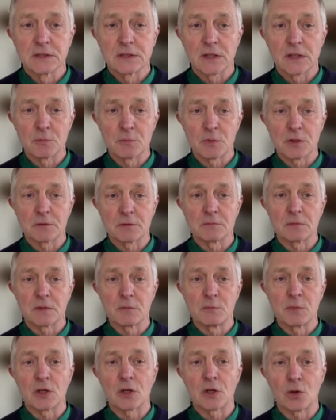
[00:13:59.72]
I've
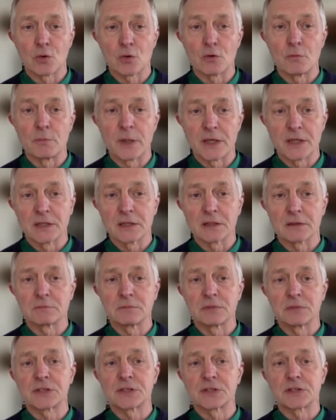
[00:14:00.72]
been a
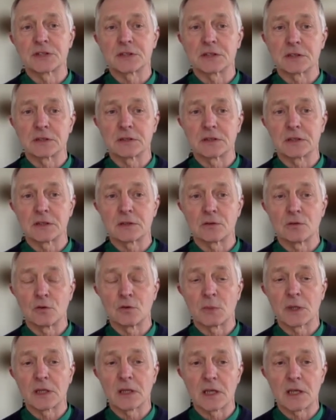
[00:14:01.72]
law-abiding citizen all
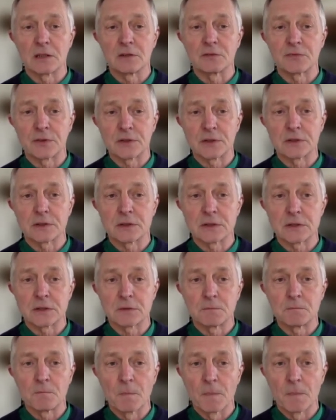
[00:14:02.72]
my life,
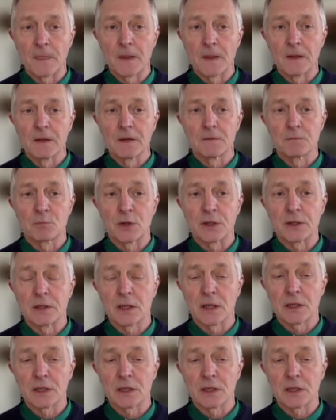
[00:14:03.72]
and but